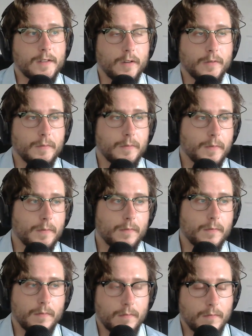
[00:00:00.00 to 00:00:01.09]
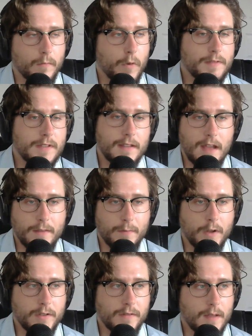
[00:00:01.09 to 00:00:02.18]
So we've seen that a
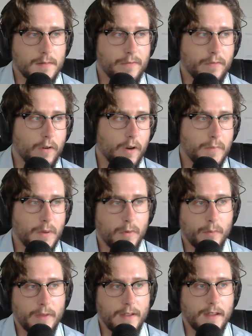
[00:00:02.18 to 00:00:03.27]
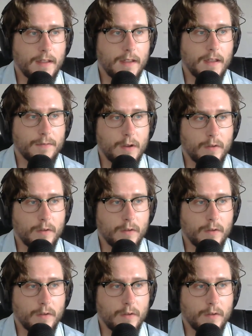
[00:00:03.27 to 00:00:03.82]
bunch of times before. People making AV